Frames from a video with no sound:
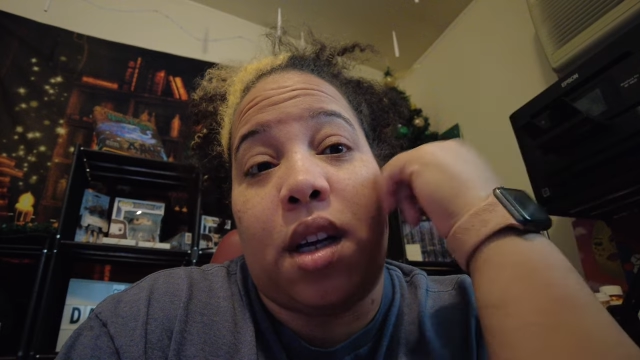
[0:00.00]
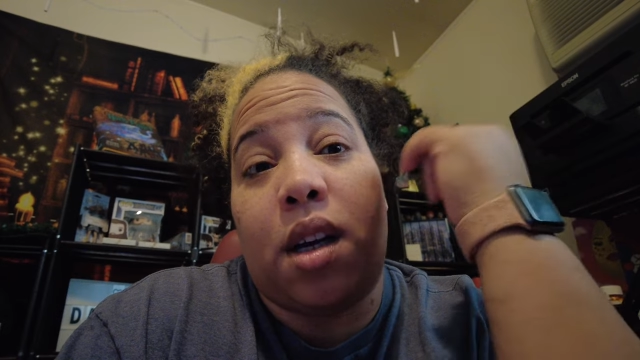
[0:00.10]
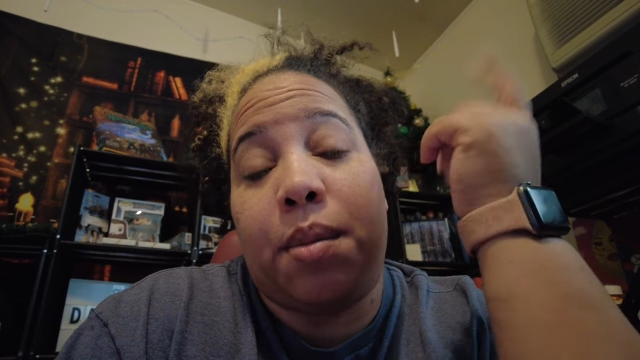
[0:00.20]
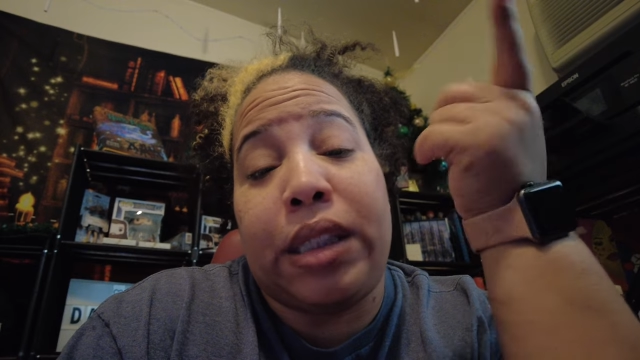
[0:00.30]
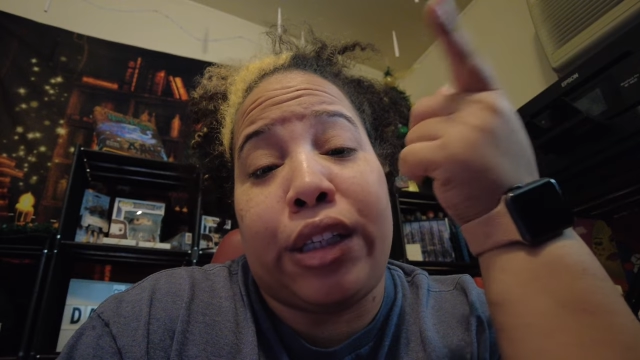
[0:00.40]

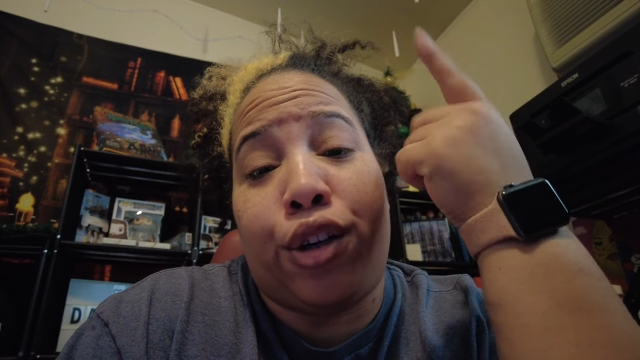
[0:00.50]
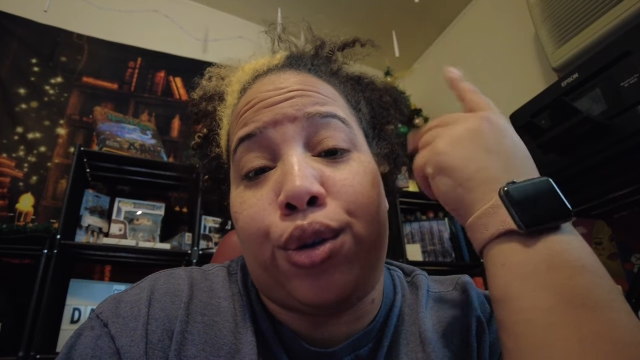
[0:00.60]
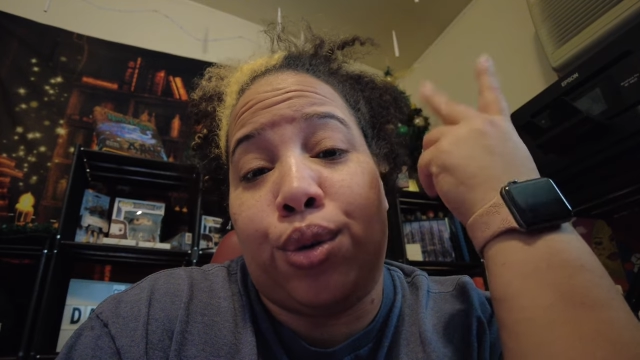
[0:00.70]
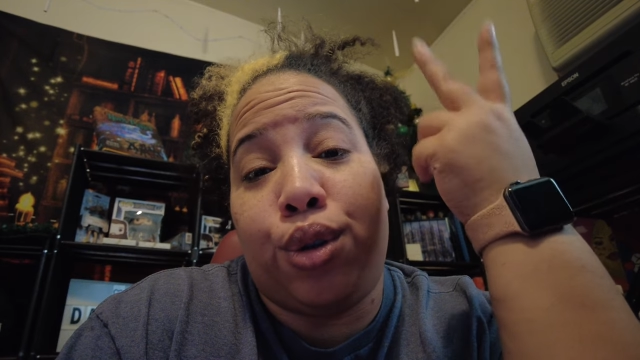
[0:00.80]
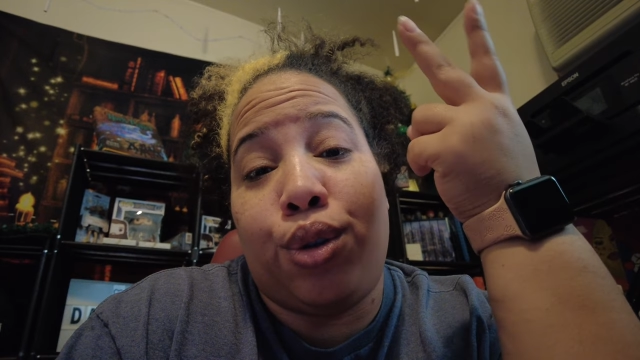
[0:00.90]
Um, it's on
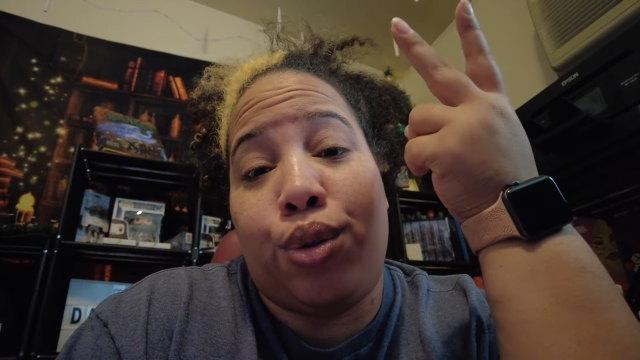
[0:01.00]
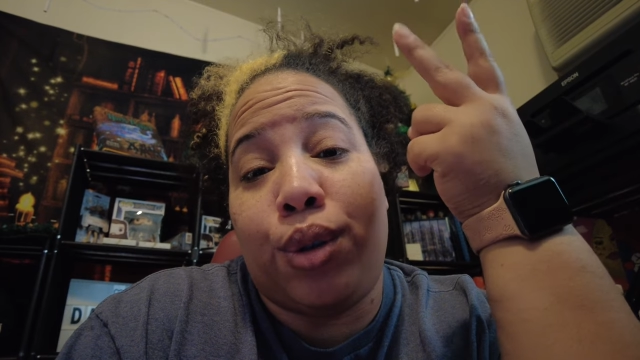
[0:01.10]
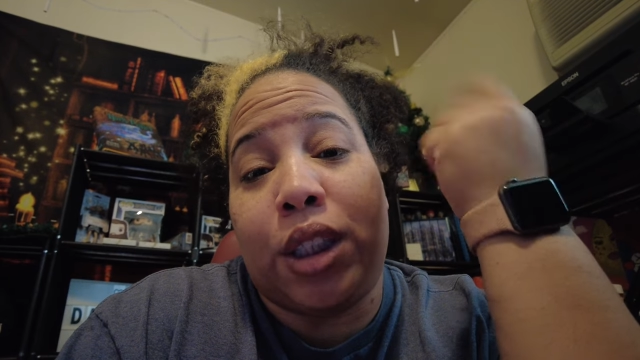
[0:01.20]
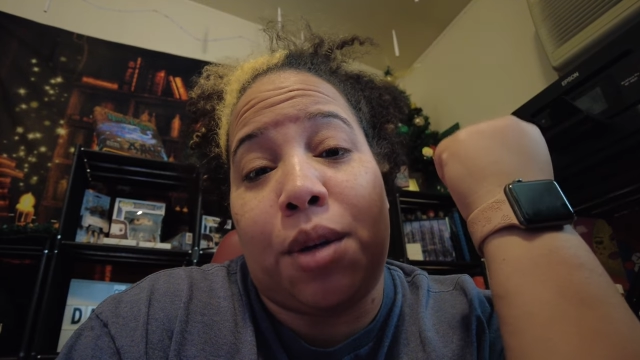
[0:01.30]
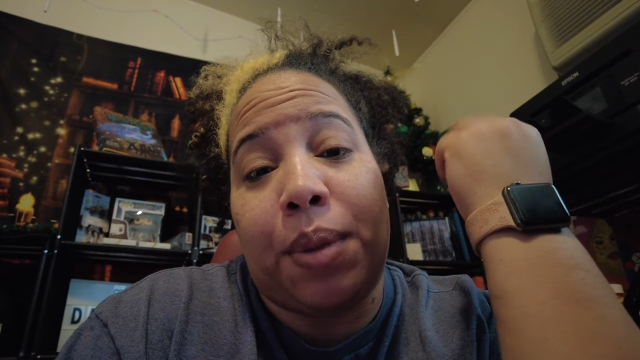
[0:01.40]

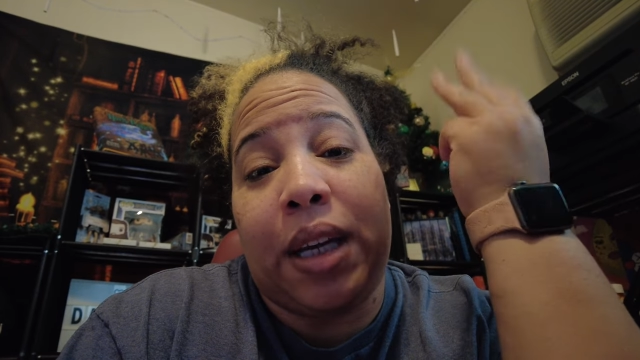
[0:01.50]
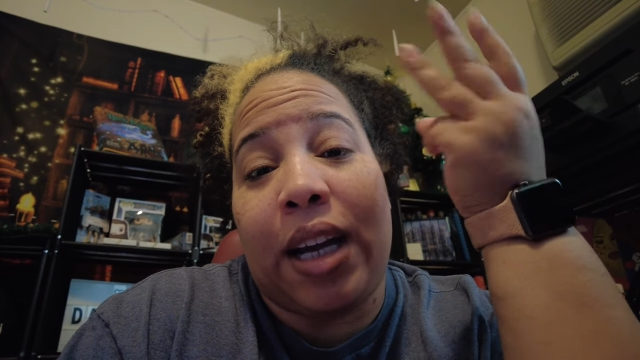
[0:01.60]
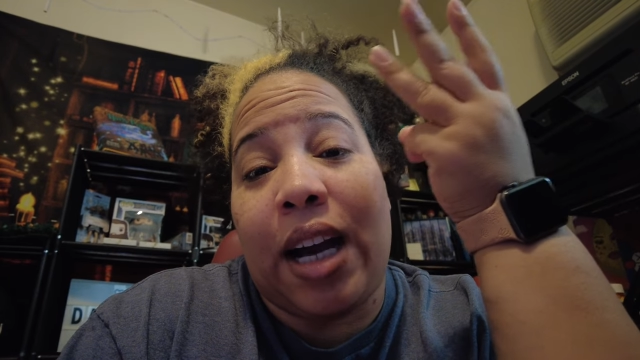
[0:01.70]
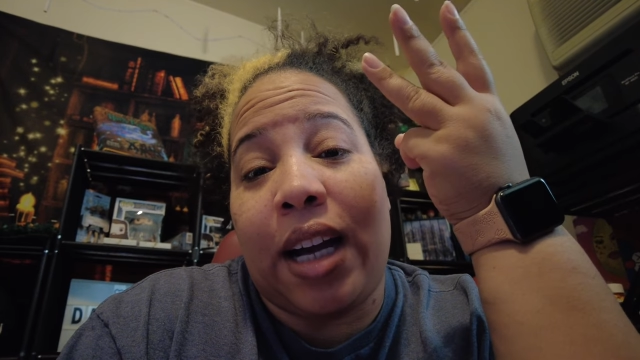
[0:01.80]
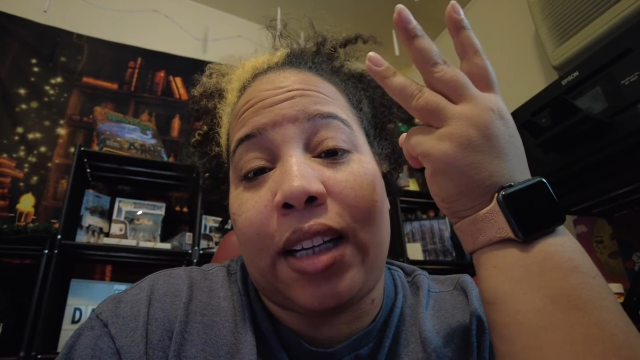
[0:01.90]
Hulu, it's on
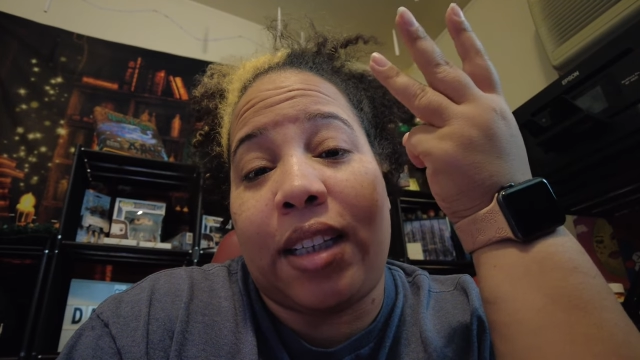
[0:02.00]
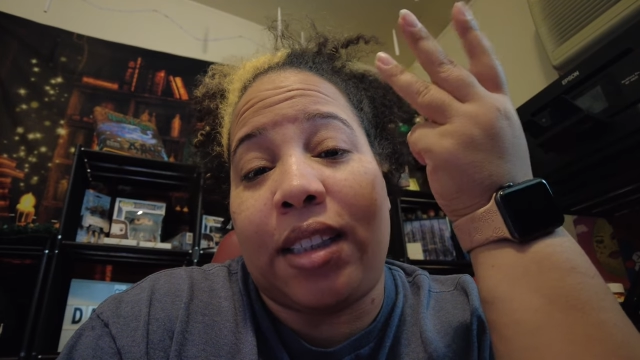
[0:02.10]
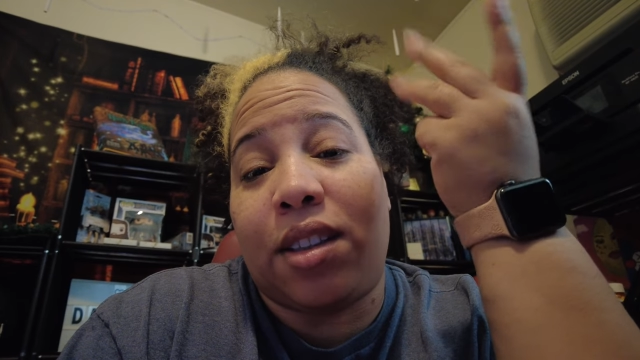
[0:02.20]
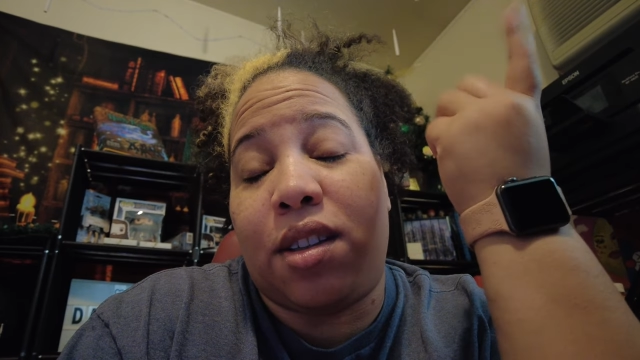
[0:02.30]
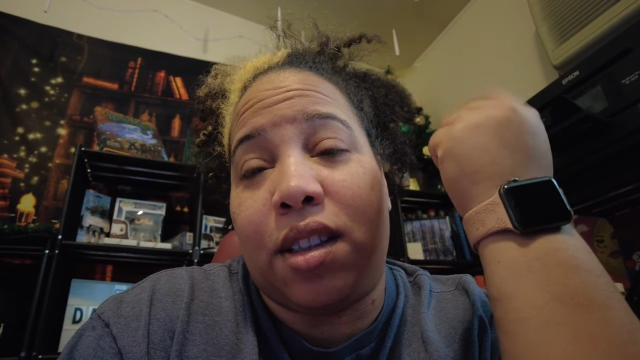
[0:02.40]
Peacock,
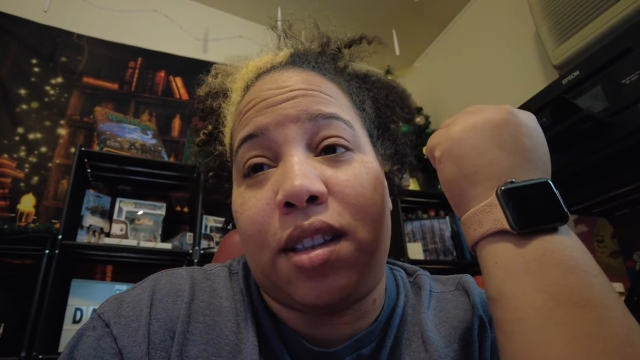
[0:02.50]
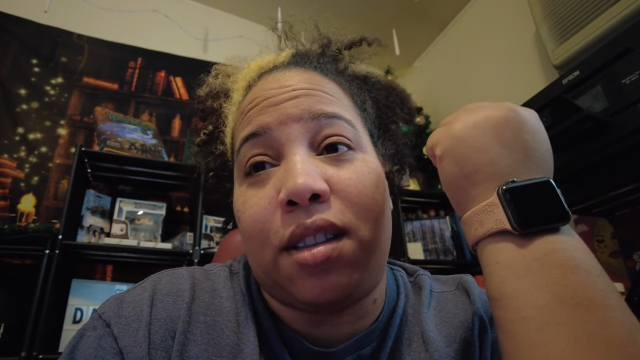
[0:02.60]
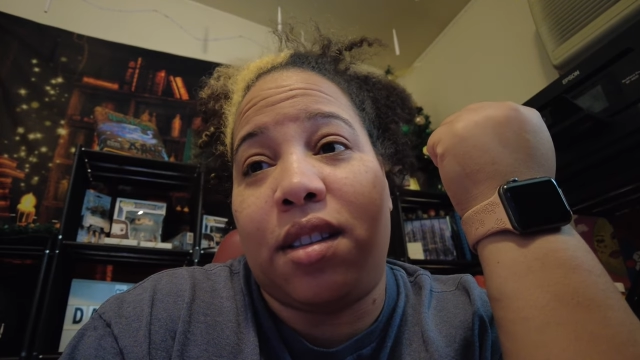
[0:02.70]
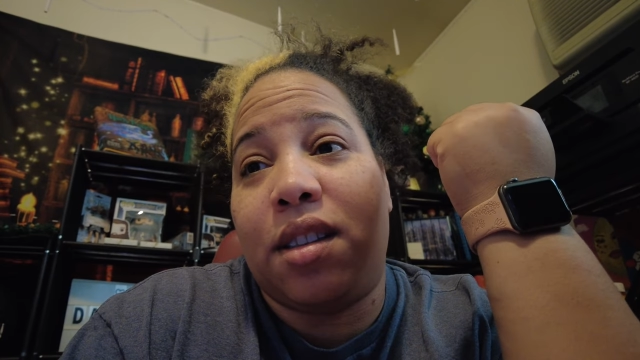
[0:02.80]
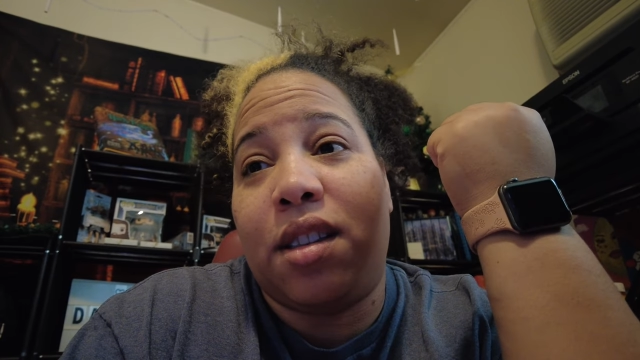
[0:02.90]
it's on,